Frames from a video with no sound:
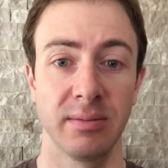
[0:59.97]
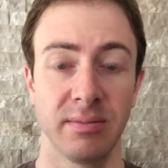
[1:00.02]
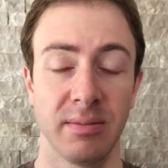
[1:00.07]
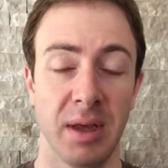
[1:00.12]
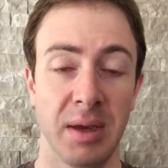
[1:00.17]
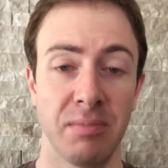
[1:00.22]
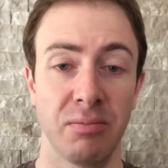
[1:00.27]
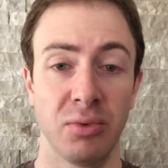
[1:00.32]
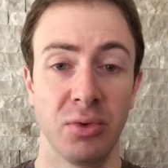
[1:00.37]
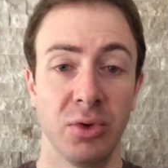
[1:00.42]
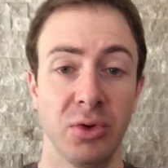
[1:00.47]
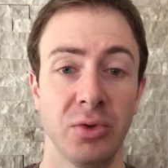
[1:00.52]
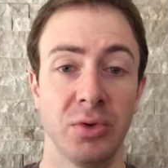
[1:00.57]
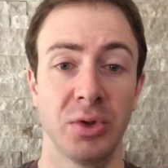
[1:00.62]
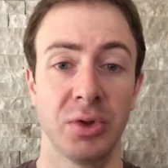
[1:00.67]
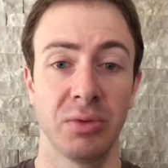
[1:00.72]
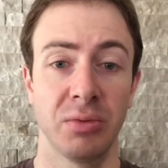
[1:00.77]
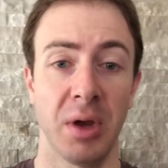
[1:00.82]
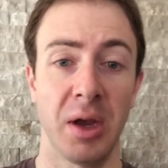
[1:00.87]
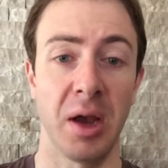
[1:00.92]
I
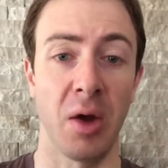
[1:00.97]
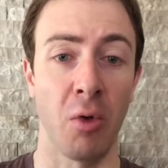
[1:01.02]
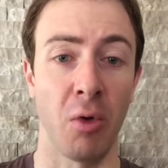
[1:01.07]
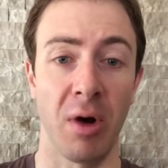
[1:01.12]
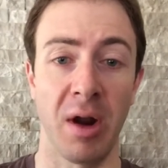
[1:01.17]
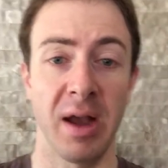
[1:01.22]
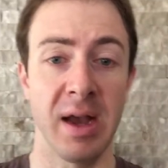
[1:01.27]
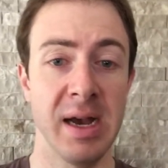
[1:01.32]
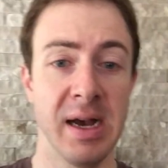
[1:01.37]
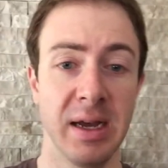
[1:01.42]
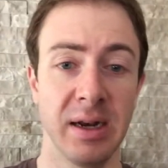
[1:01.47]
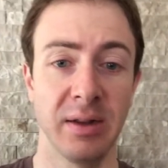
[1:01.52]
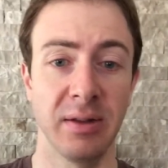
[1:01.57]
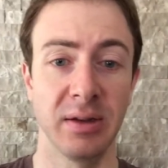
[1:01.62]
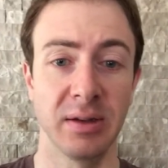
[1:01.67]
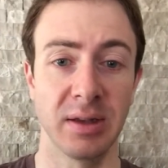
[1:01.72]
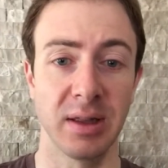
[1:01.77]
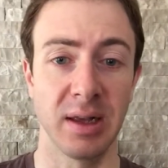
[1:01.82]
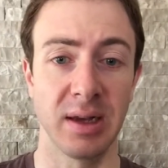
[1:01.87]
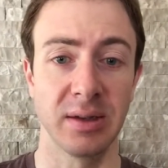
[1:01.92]
produce or I add
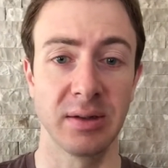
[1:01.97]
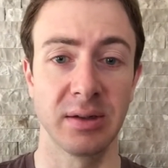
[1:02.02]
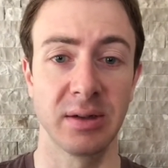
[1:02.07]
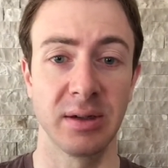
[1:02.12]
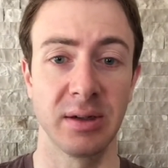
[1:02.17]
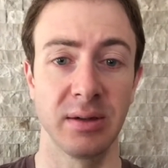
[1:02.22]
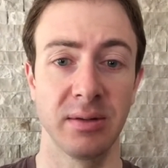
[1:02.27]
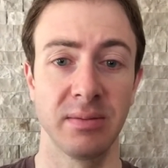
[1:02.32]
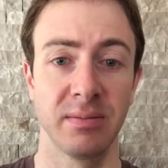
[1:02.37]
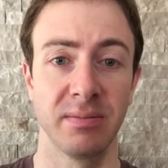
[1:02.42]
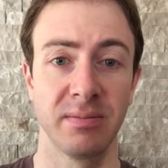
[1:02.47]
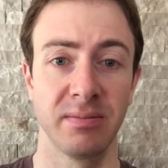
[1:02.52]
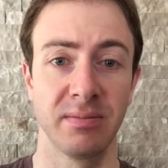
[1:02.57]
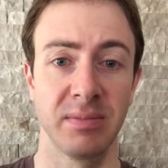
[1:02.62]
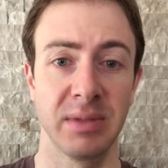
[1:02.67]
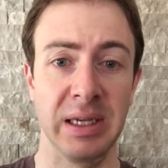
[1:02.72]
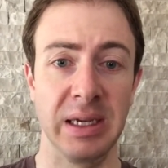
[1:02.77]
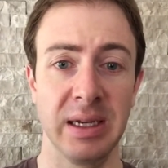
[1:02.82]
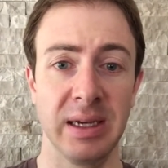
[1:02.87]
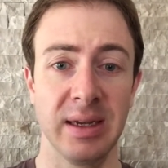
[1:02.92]

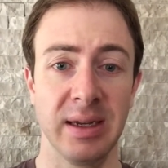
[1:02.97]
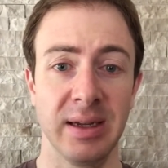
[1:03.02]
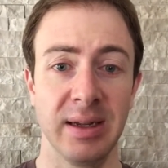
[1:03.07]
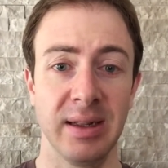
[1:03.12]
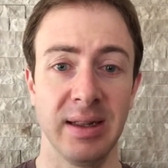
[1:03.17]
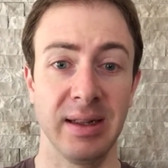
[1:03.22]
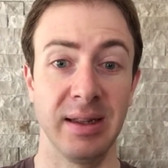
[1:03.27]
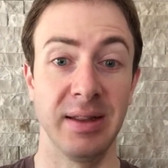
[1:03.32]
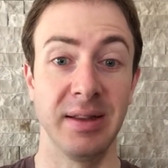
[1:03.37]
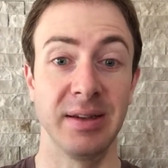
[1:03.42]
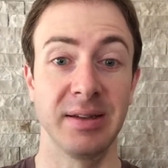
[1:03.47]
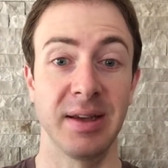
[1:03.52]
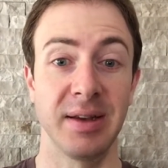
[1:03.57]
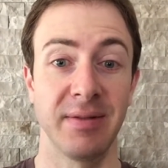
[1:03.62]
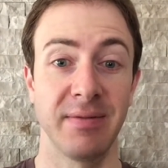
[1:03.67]
in this